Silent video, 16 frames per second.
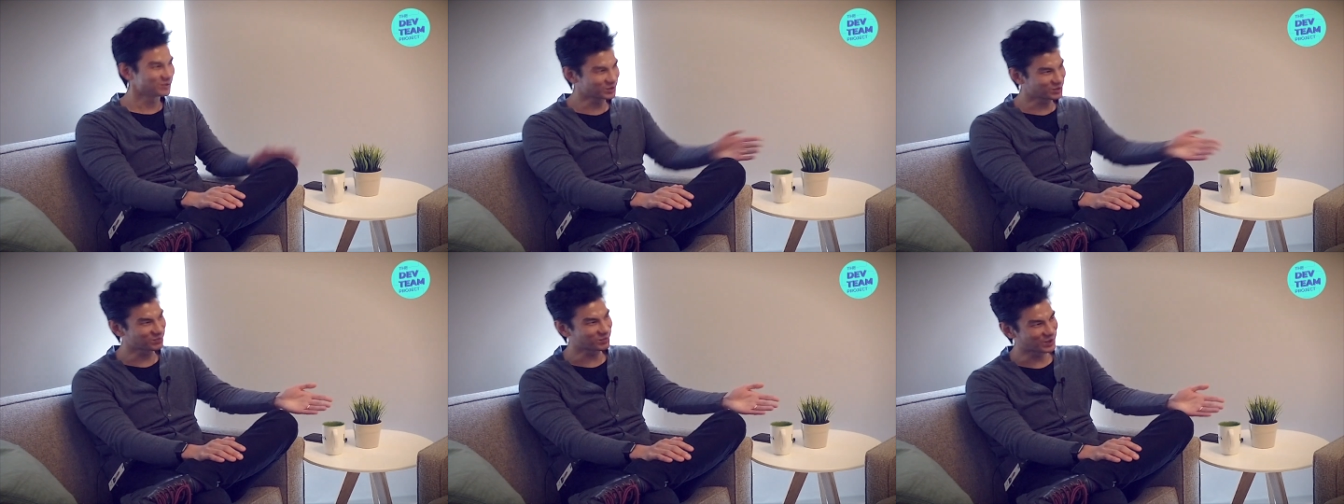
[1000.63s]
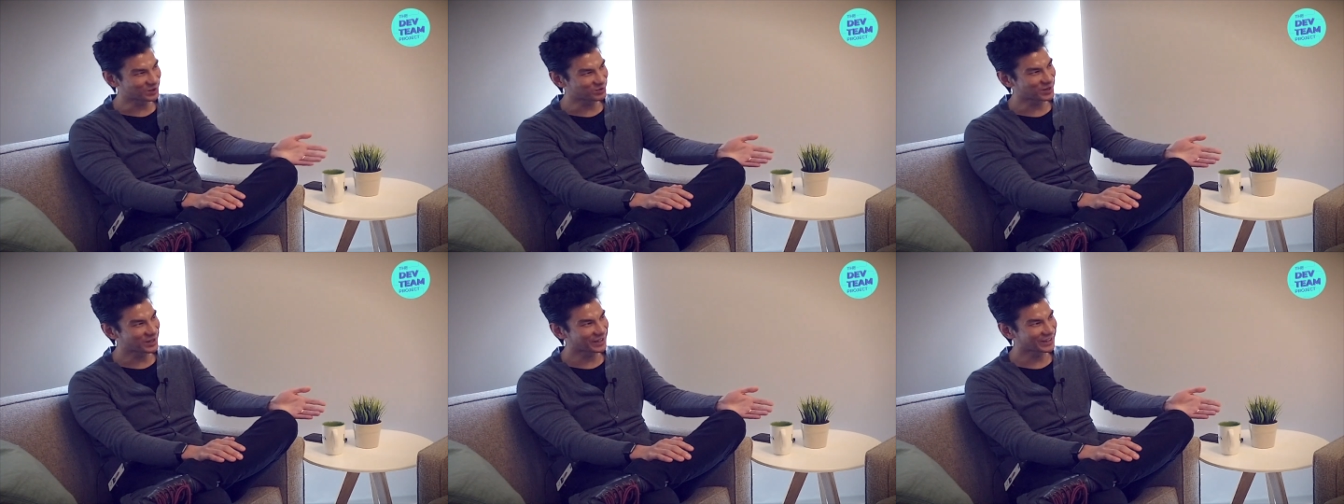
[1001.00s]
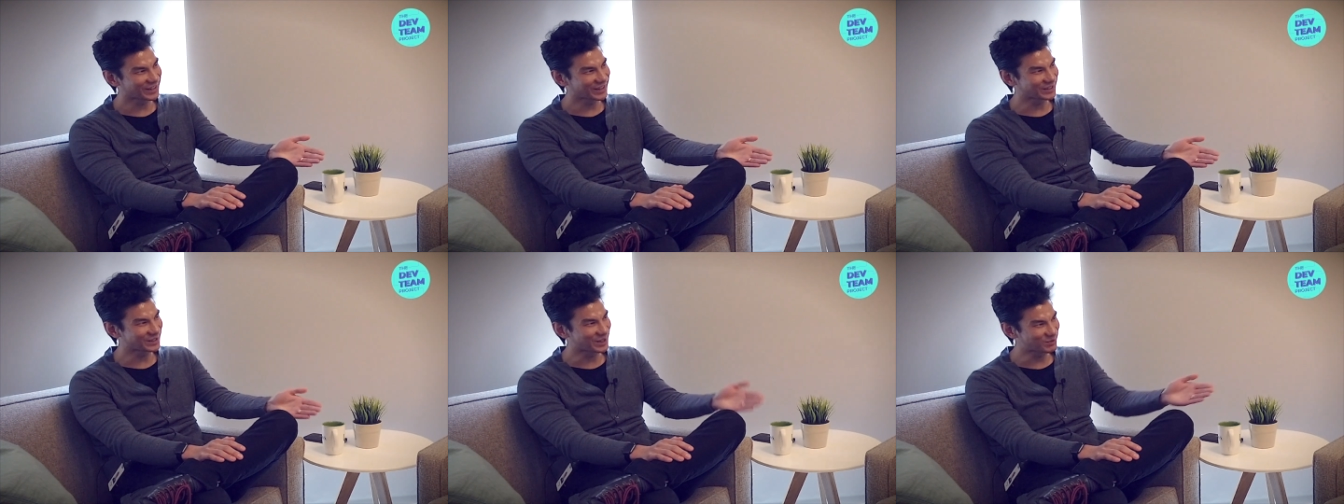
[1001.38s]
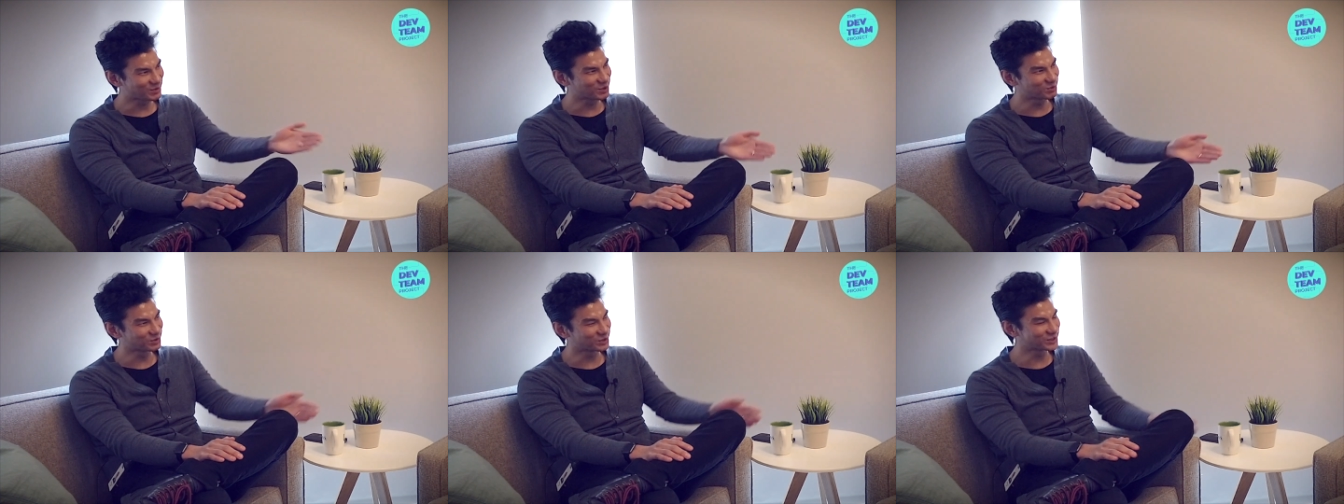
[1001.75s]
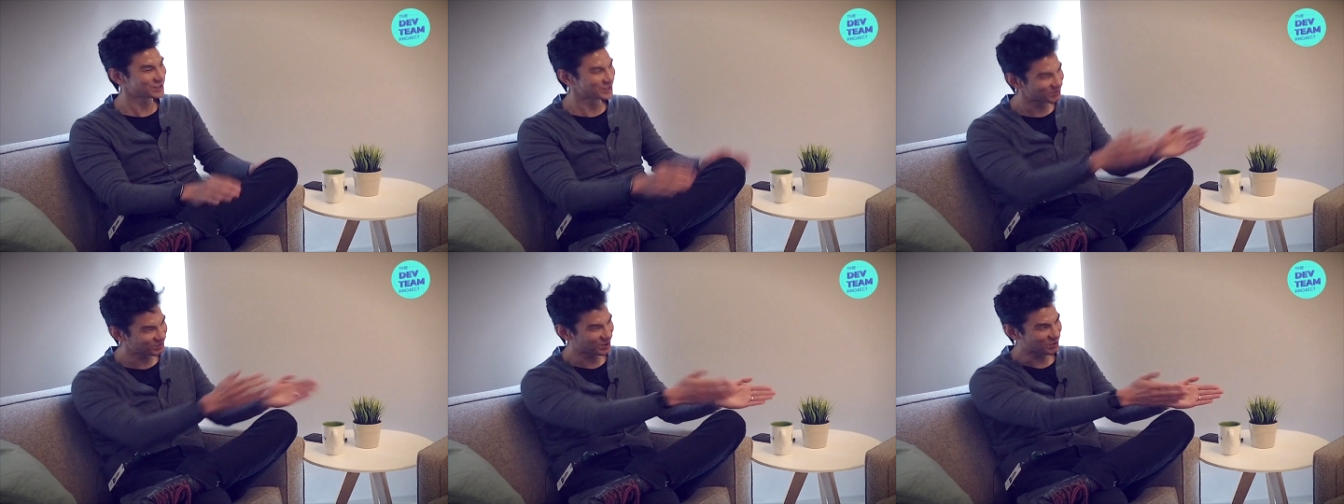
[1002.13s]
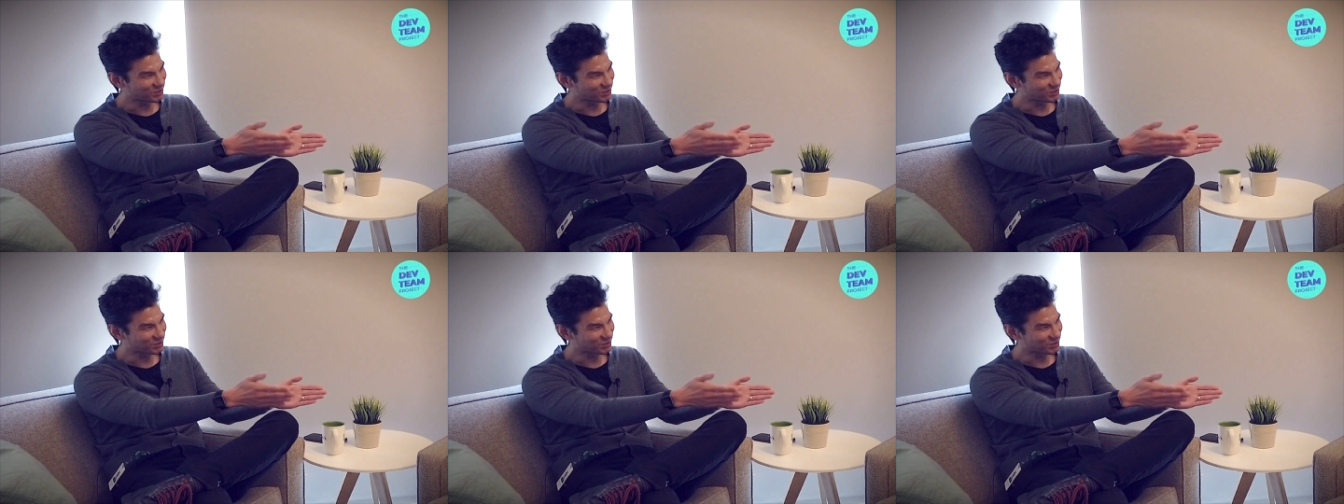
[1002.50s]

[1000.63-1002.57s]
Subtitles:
which, by the way, I published in